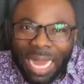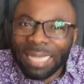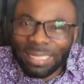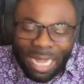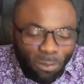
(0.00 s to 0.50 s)

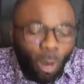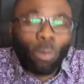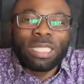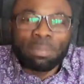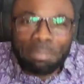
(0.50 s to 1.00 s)
And therefore,
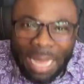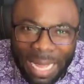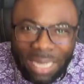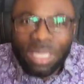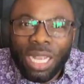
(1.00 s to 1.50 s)
with
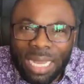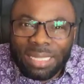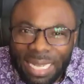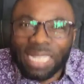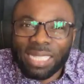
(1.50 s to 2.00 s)
men,
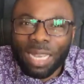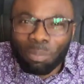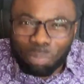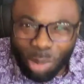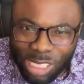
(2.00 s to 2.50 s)
it is
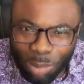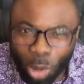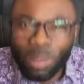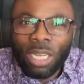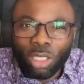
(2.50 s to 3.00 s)
impossible.